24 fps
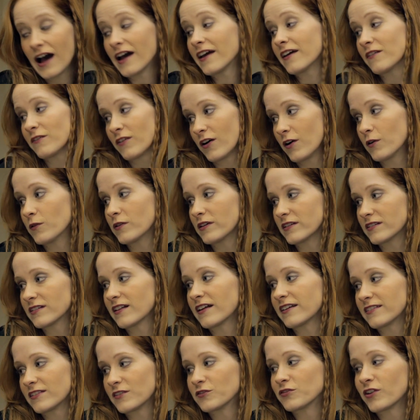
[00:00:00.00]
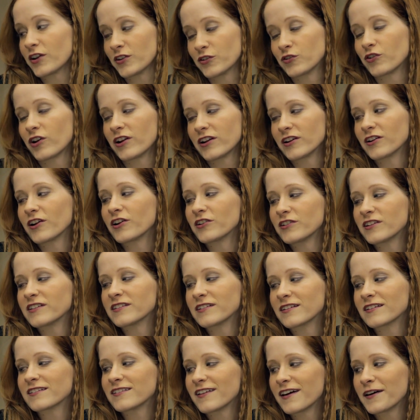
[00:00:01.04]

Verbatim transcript: I have always liked the frustrated artistic